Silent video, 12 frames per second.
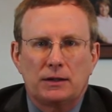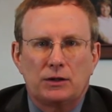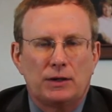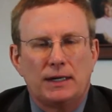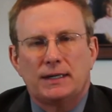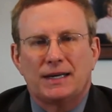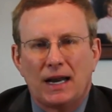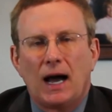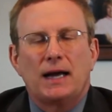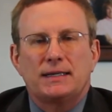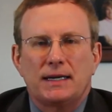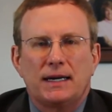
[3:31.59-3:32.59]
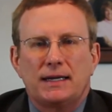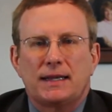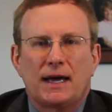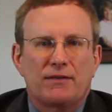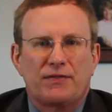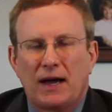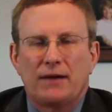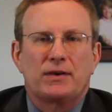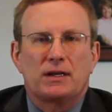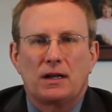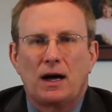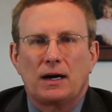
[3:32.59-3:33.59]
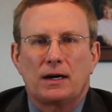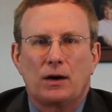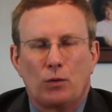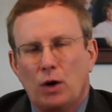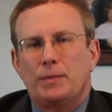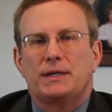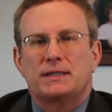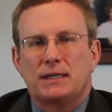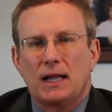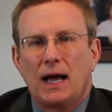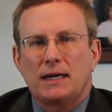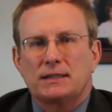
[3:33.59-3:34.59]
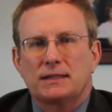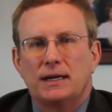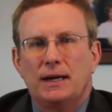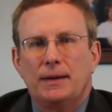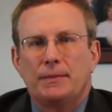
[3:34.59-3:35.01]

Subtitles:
Do you need to not take that 5 o'clock aerobics class